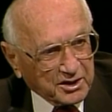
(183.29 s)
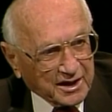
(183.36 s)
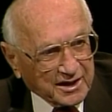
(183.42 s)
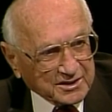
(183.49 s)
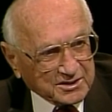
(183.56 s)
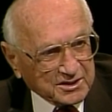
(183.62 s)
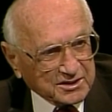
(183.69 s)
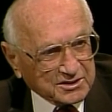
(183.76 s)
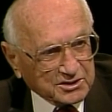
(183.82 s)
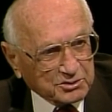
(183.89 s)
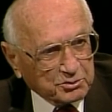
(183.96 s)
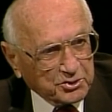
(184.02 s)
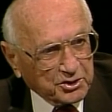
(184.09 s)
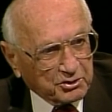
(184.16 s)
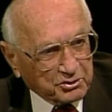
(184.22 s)
the assets
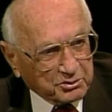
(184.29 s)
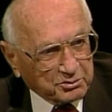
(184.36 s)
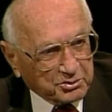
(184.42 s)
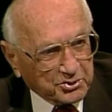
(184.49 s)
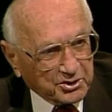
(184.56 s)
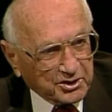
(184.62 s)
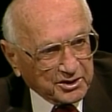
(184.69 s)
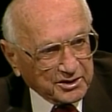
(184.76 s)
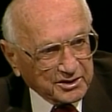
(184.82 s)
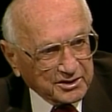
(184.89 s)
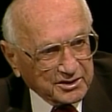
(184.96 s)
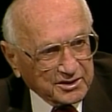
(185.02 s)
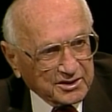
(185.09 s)
that we own abroad,